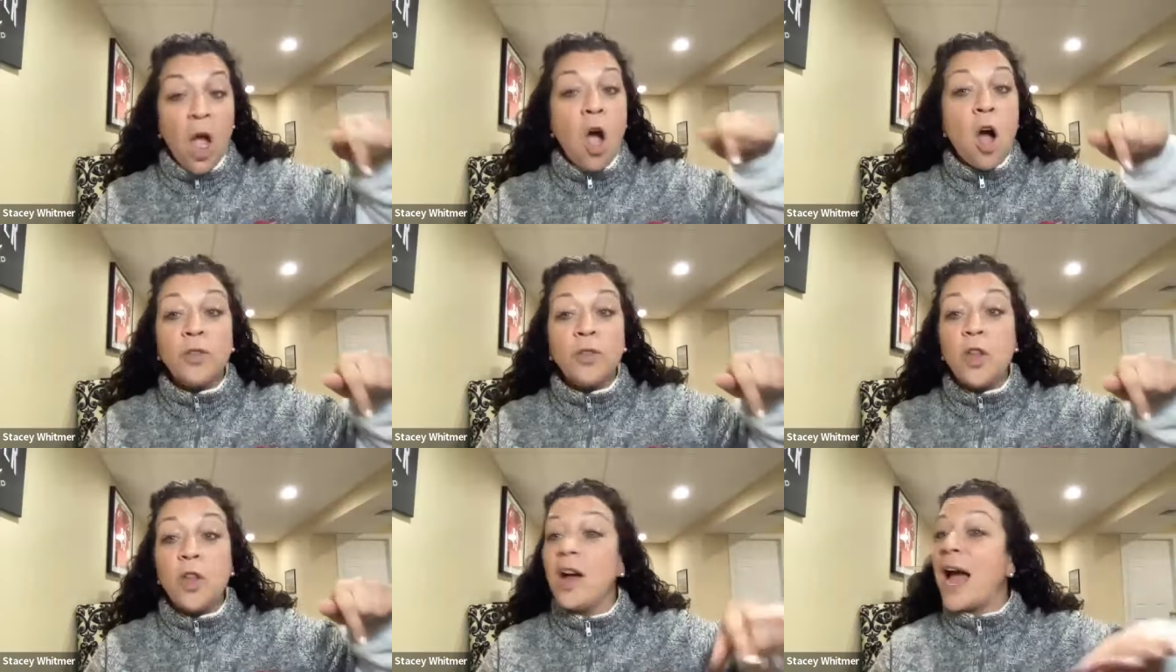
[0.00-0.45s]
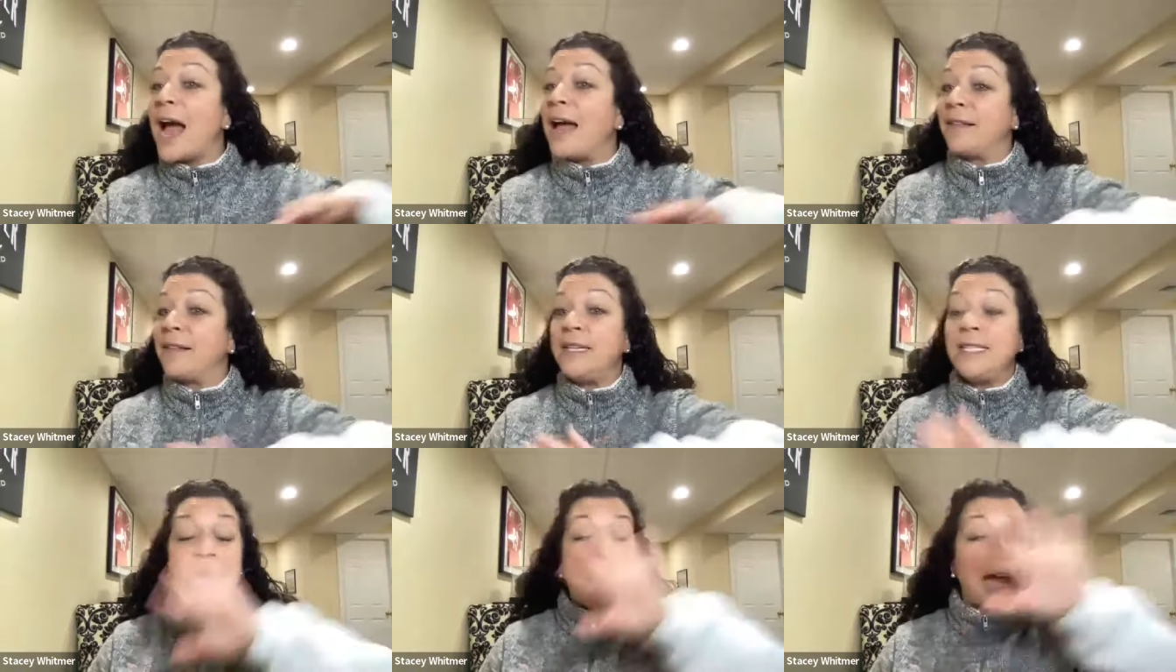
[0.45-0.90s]
on Long
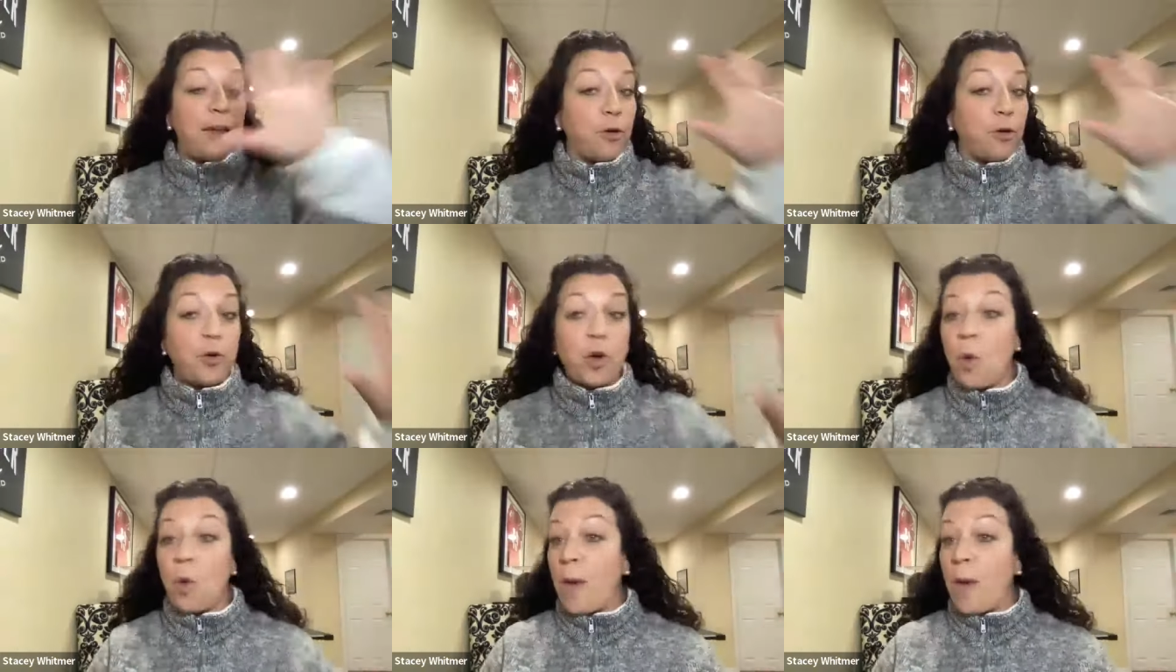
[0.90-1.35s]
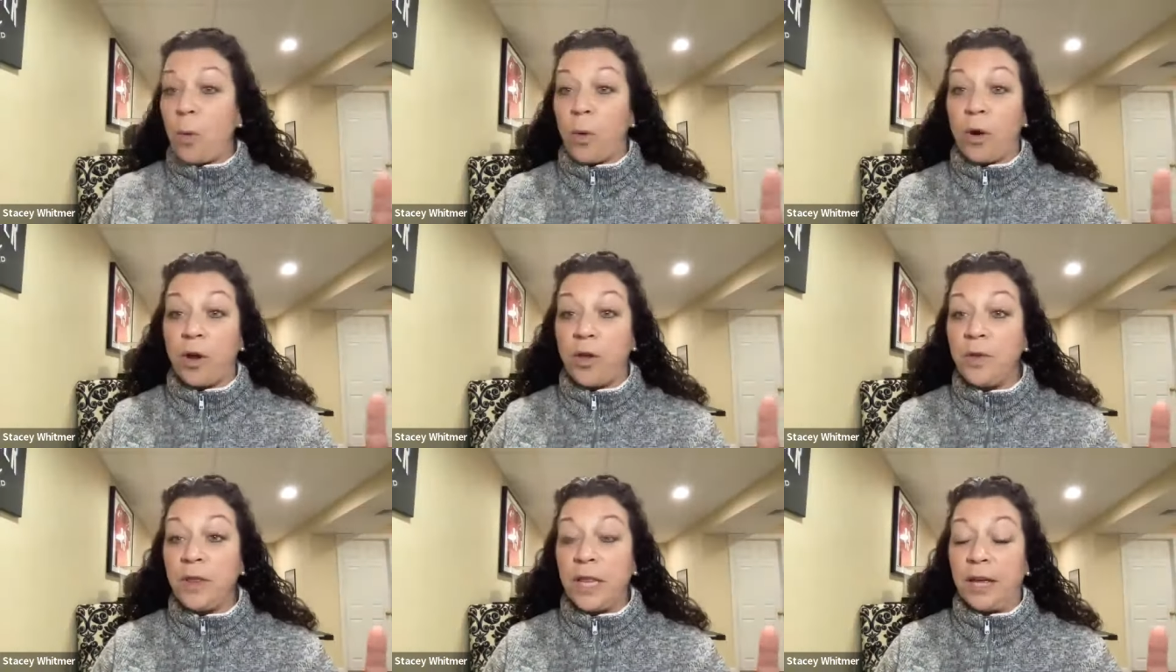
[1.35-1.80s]
Island, I don't know about
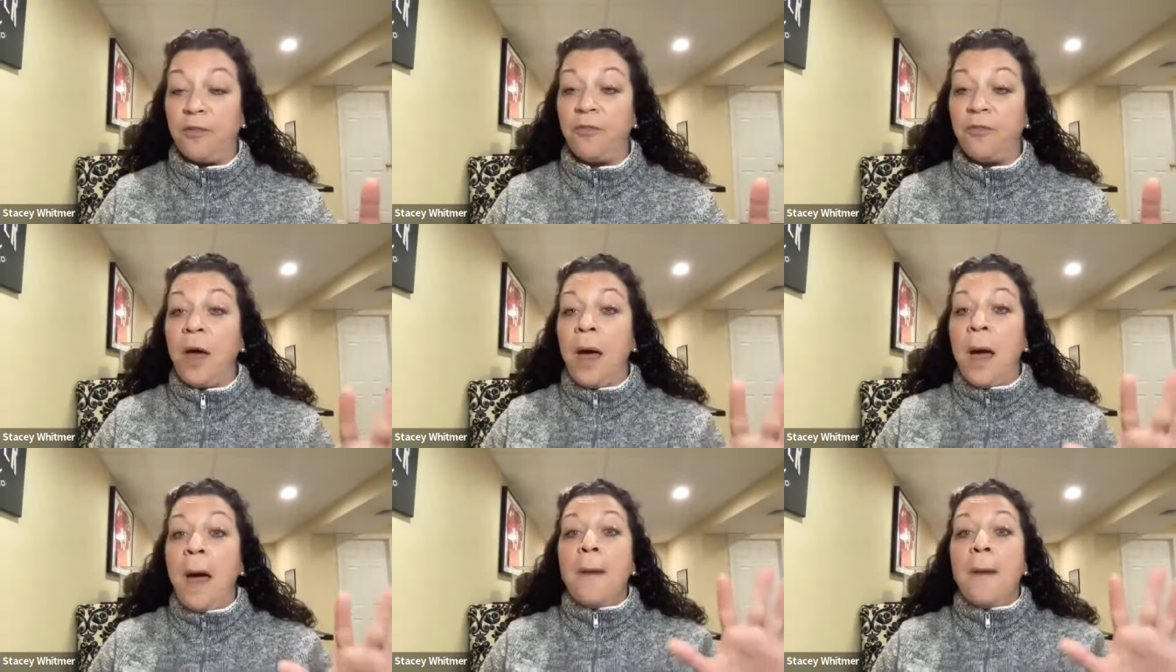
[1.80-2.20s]
where you live,